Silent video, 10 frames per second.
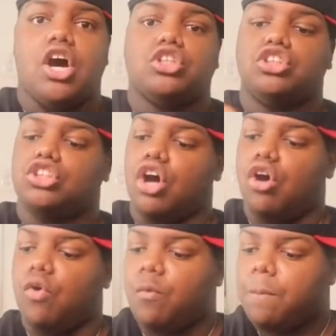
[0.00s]

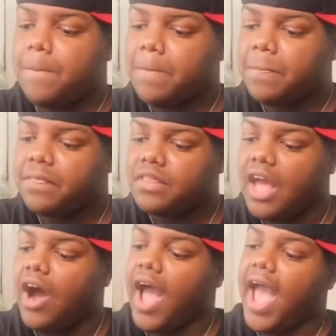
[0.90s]
So
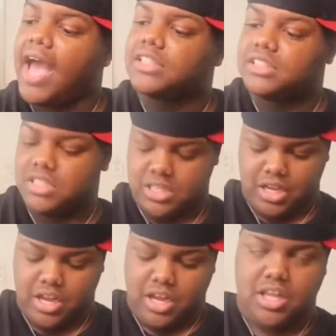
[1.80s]
y'all asked
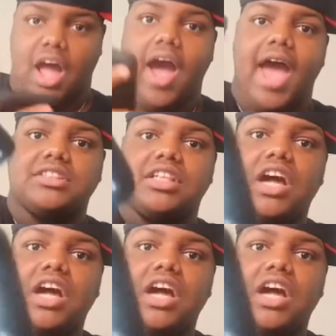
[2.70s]
a